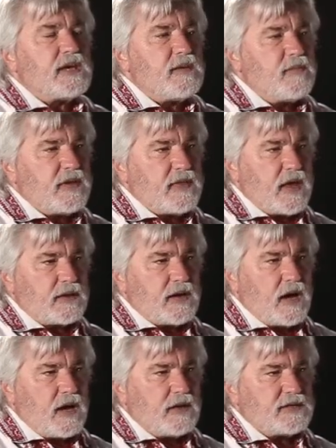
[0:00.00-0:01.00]
keeping that
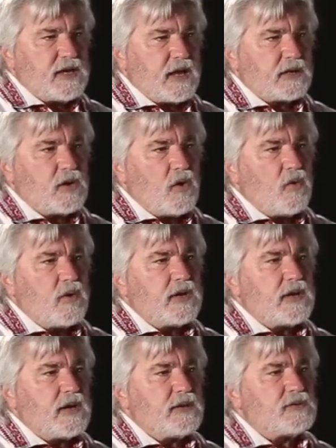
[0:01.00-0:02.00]
contact
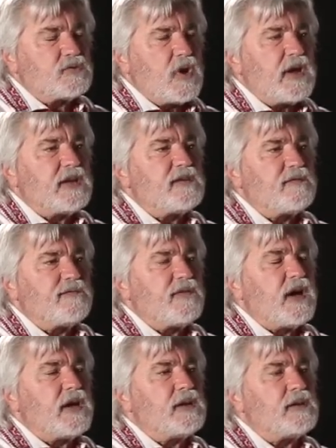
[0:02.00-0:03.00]
going and trying to
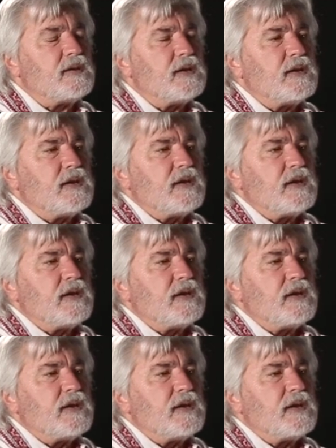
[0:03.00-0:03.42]
find